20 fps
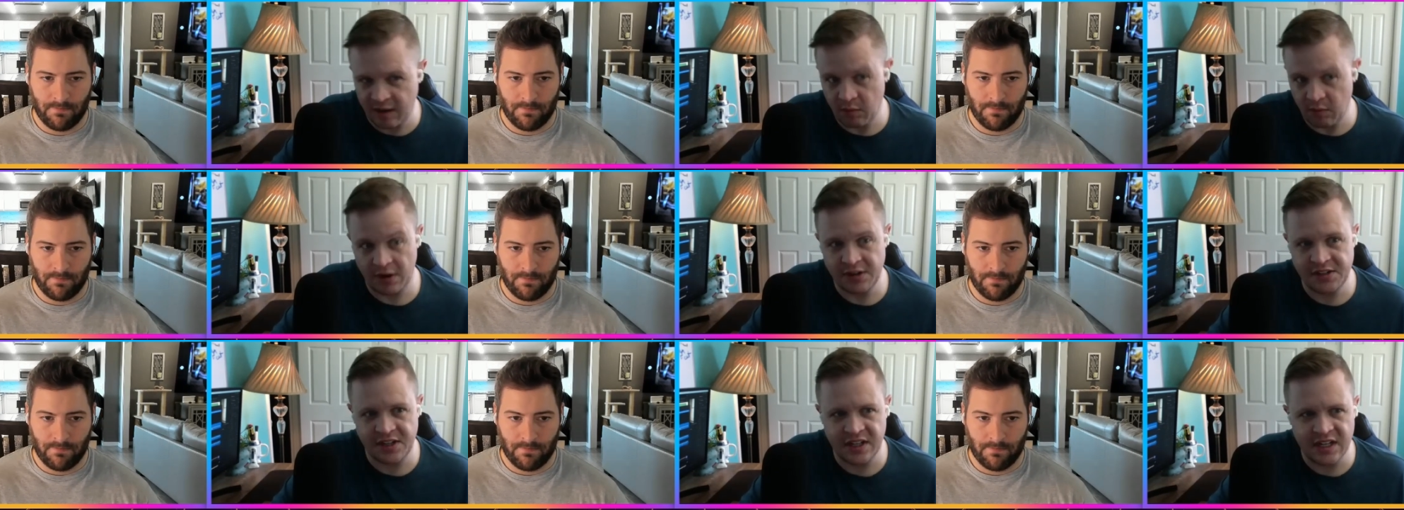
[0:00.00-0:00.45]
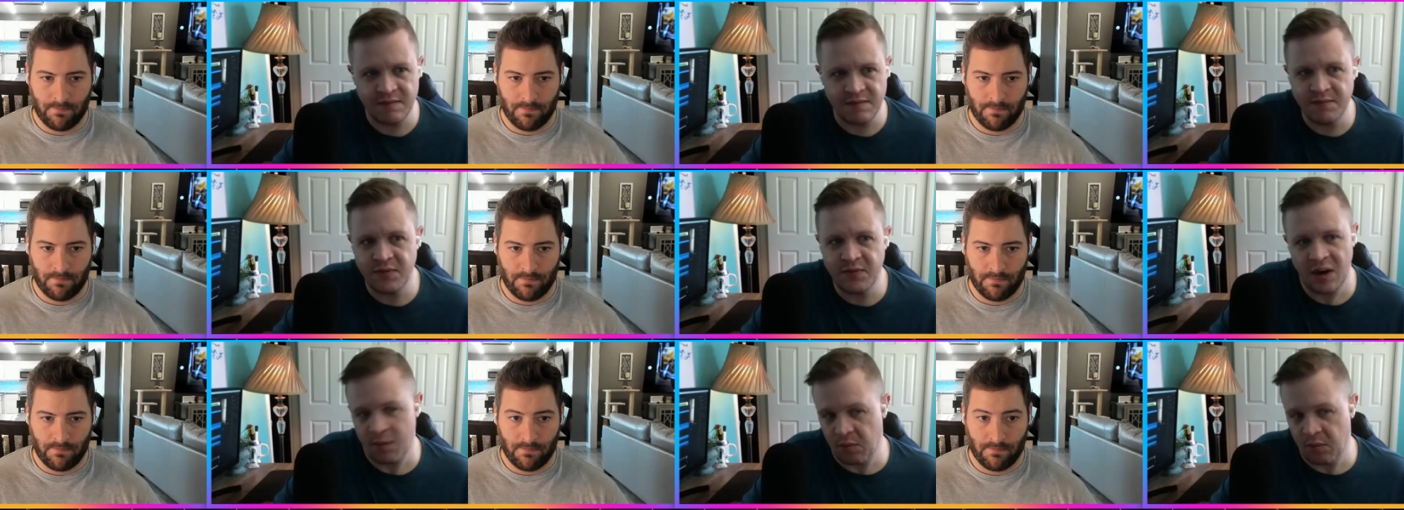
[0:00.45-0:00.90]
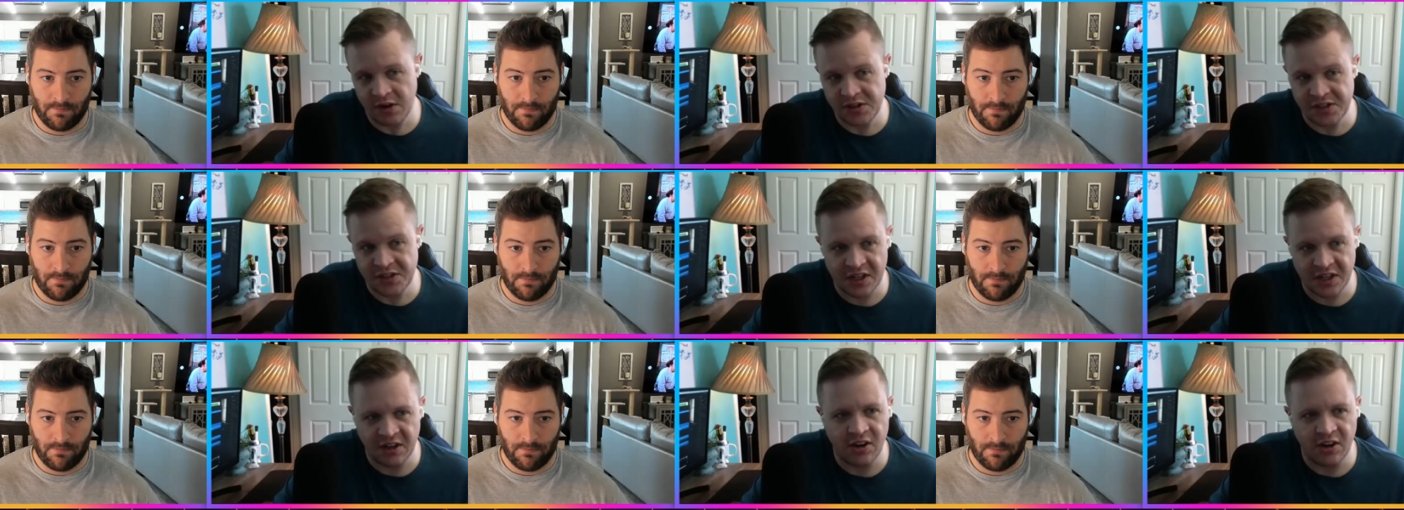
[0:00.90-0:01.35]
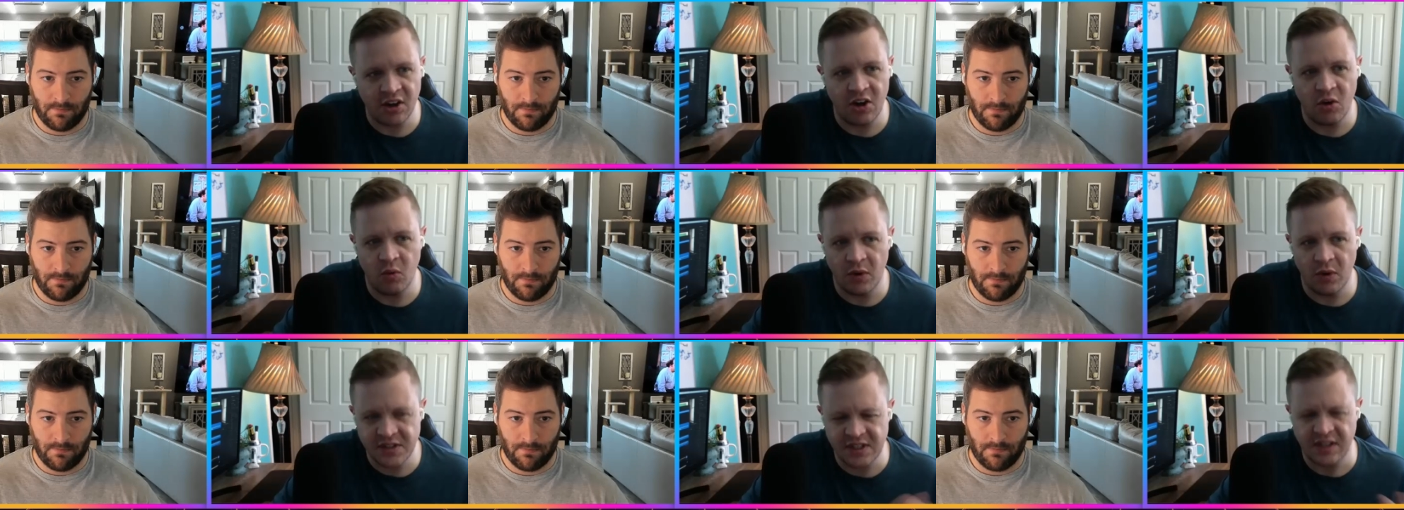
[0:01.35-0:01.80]
Speaker 1: where does he come from, where is he going to go,
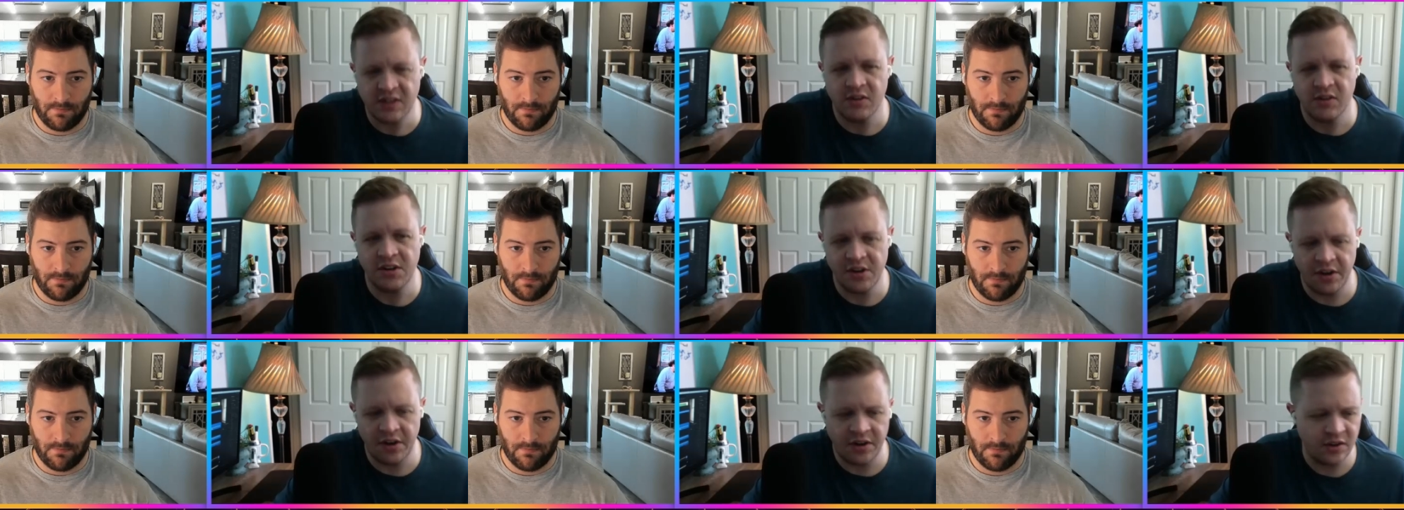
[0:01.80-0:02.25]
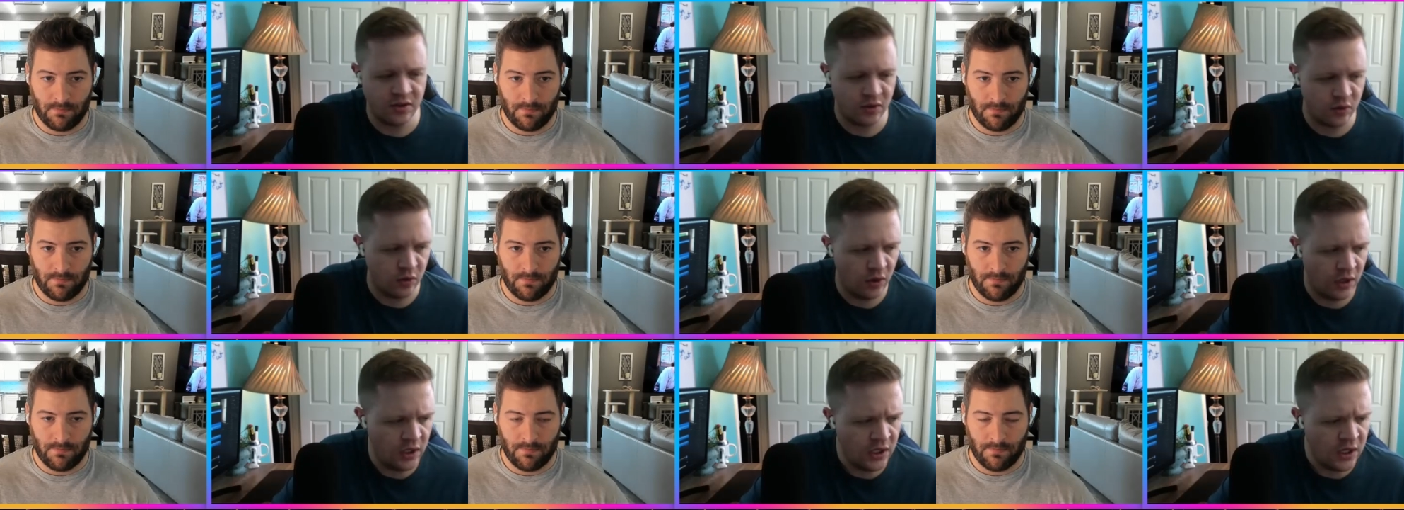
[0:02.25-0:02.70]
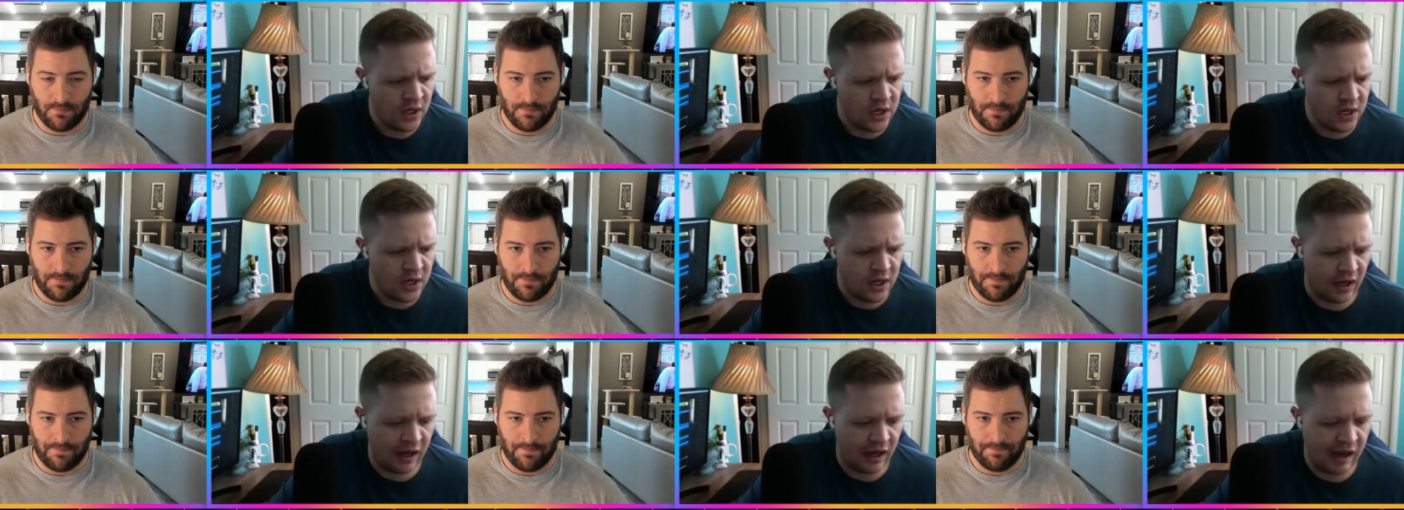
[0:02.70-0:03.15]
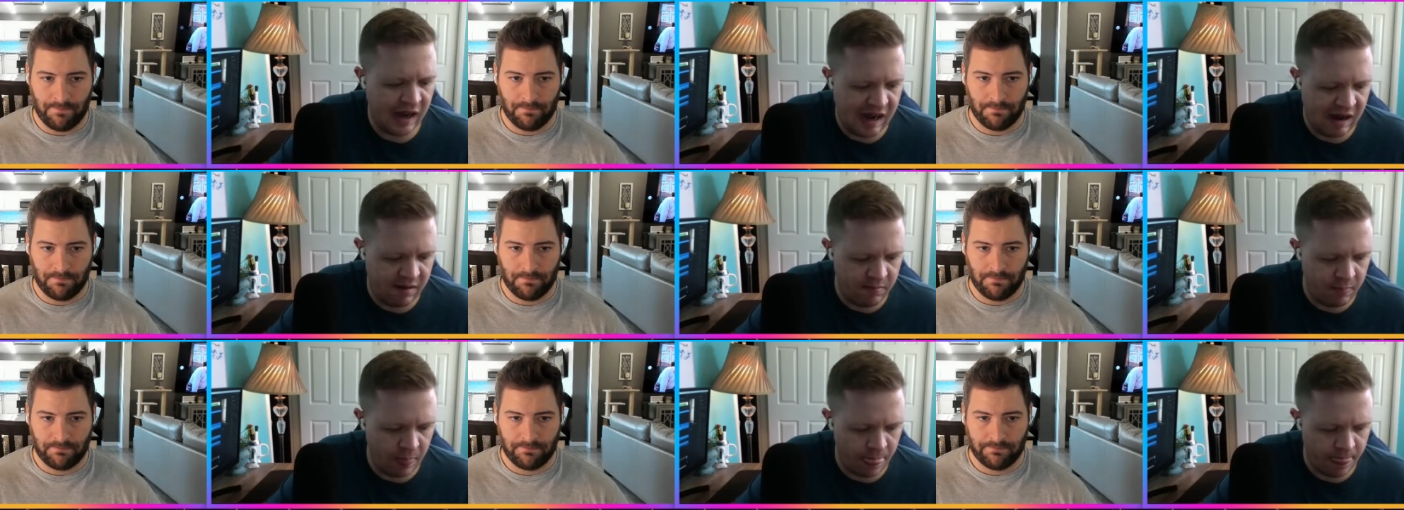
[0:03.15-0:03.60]
what's he going to do,
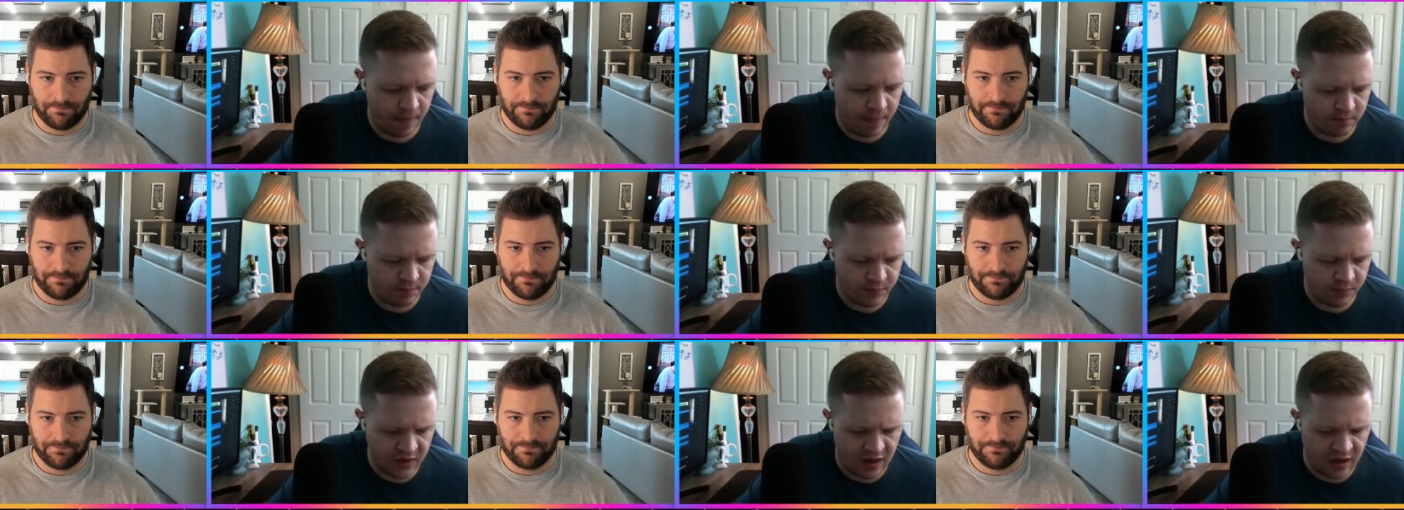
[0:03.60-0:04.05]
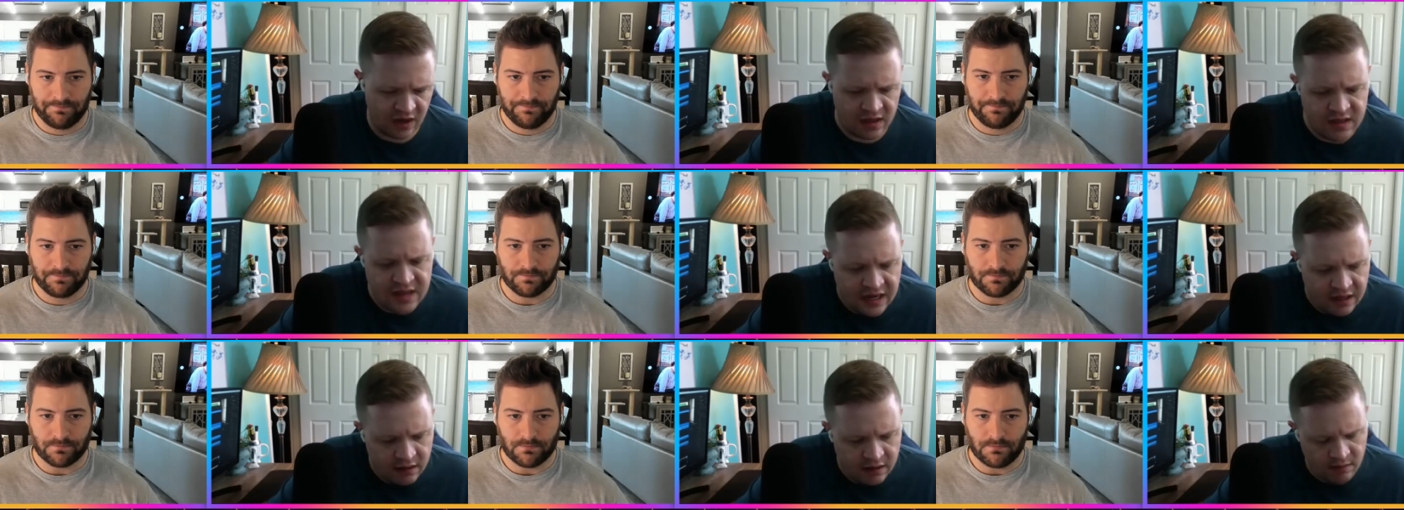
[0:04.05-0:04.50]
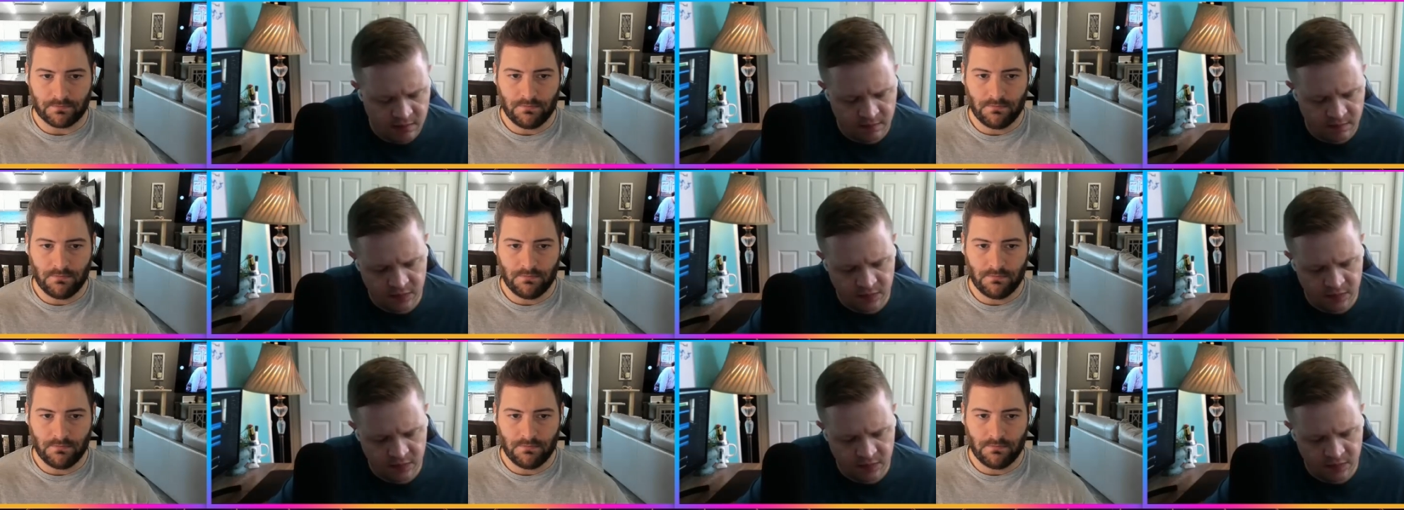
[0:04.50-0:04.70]
um, and that,